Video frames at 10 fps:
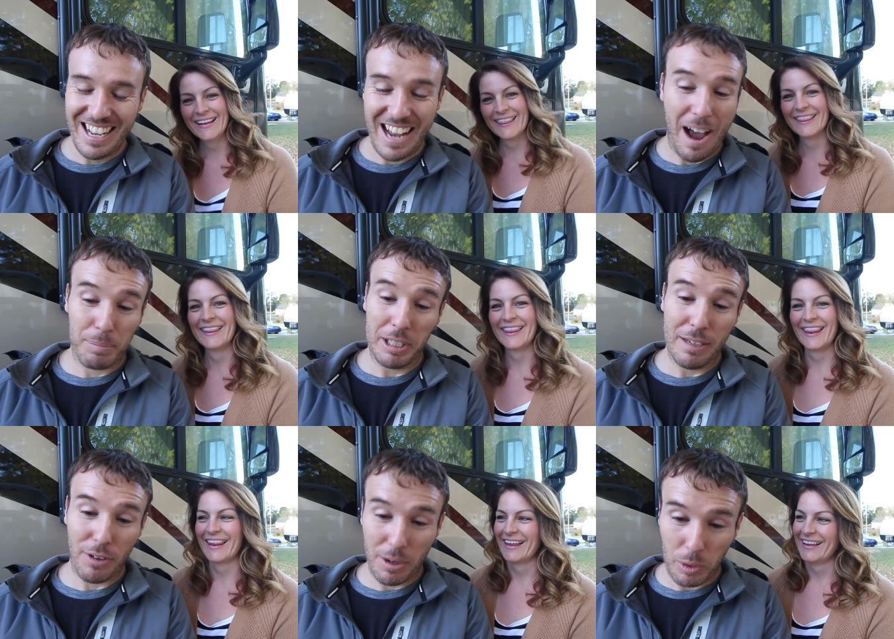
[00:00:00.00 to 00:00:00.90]
Speaker 1: I
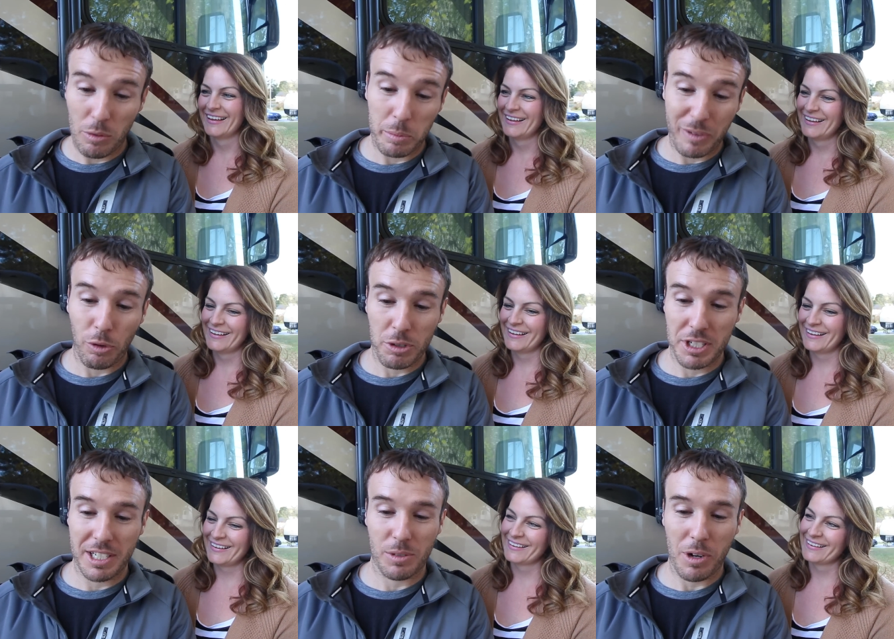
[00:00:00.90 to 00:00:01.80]
believe uh, we would be
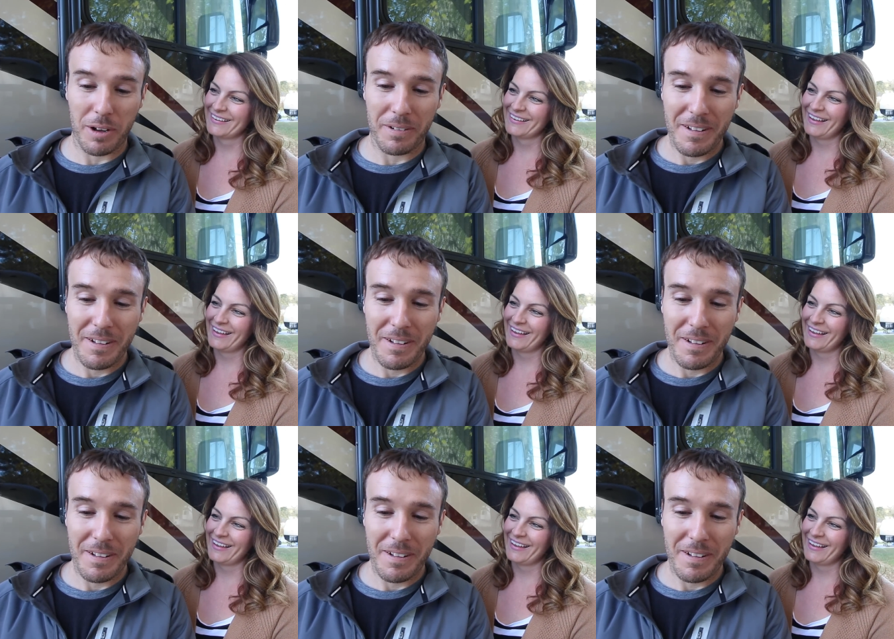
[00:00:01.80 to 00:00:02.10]
fortunate as well.